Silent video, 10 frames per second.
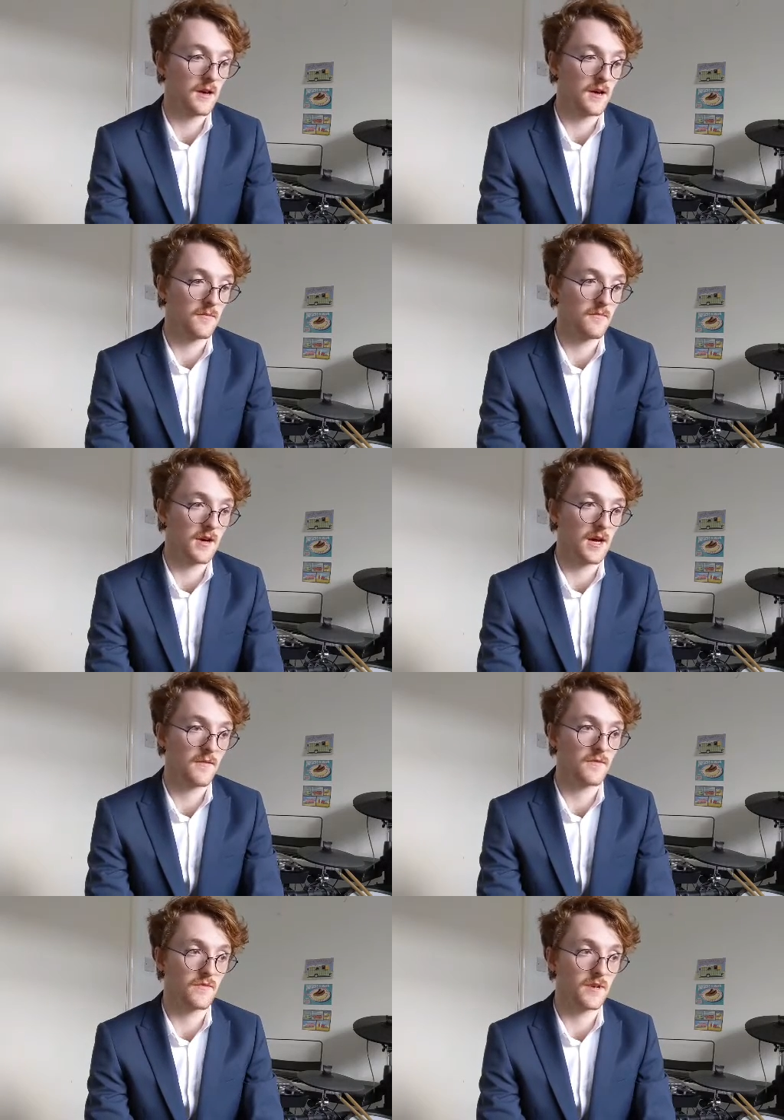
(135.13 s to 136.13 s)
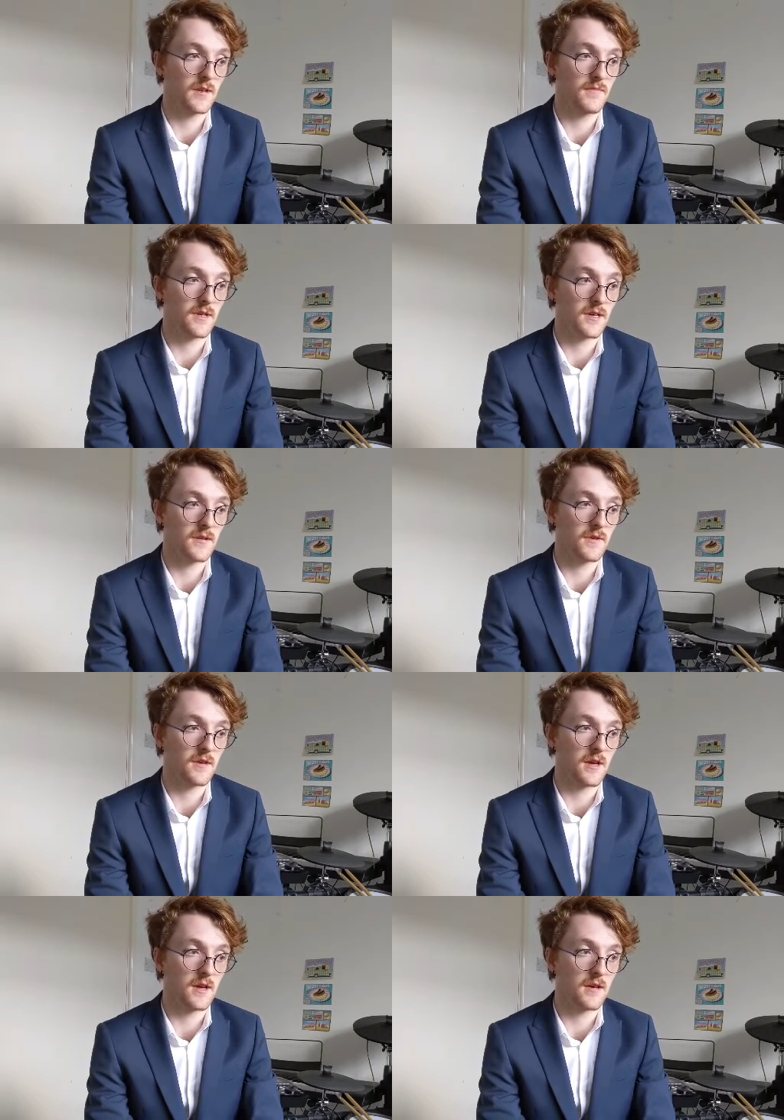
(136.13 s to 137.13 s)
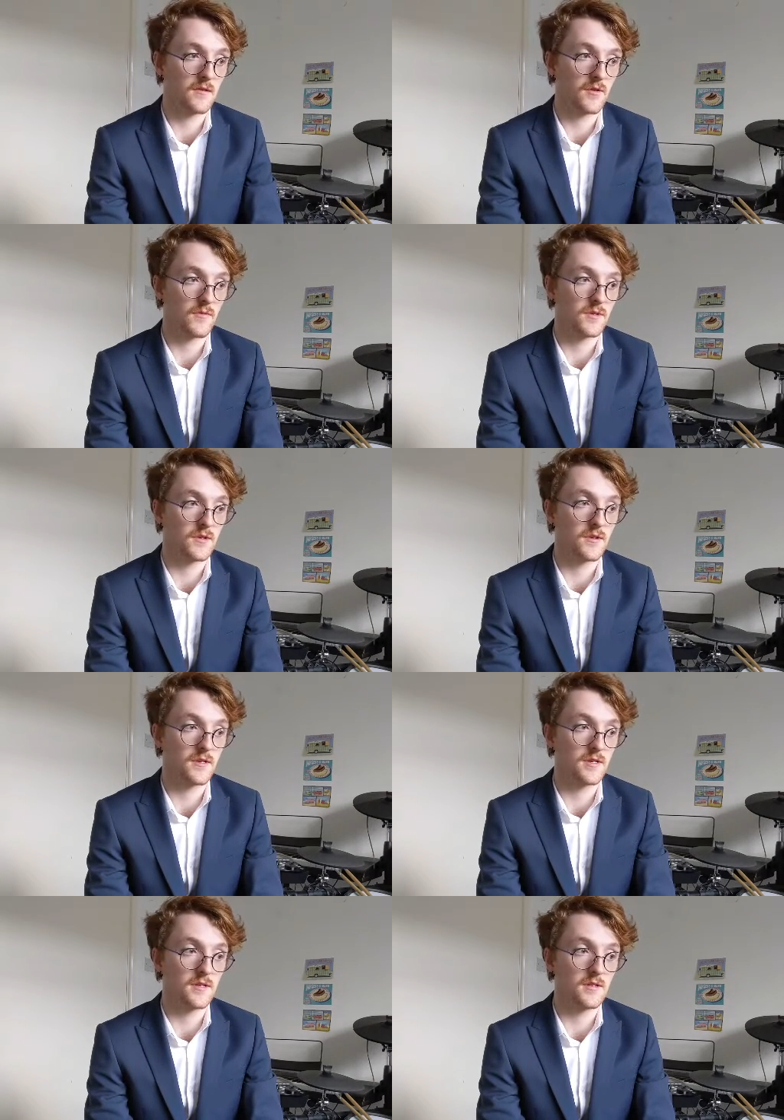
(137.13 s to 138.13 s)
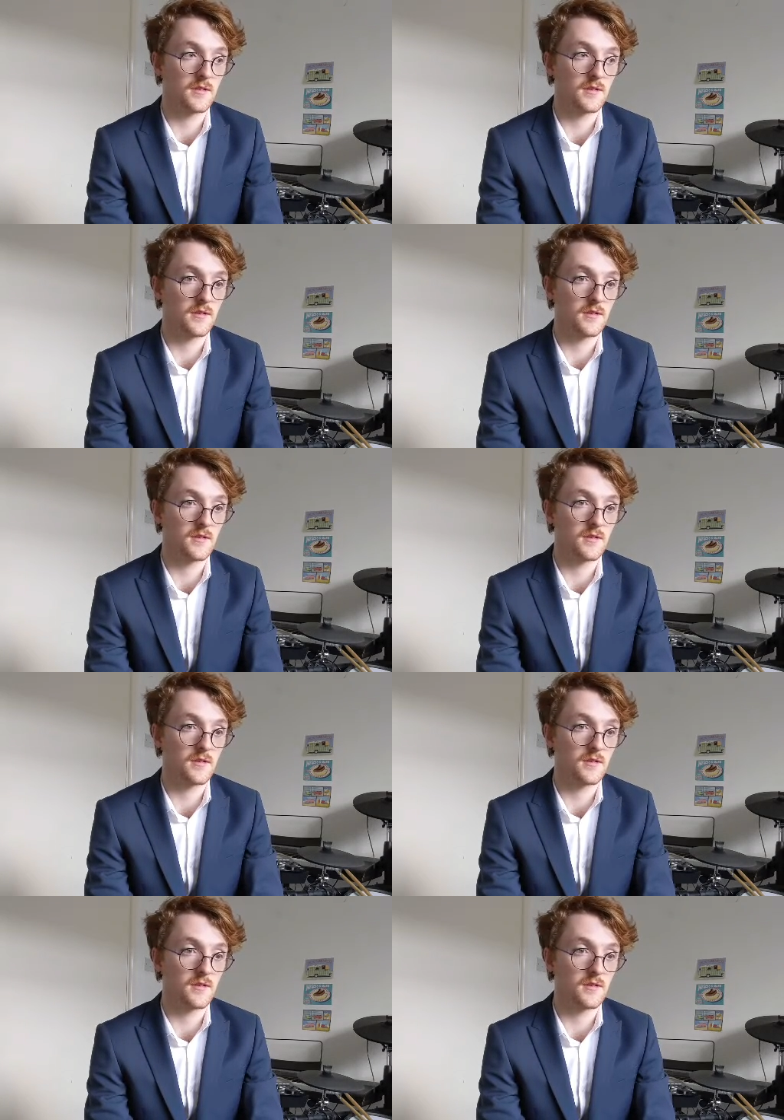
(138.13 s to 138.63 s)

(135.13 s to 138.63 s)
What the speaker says: I haven't really been given any other opportunities,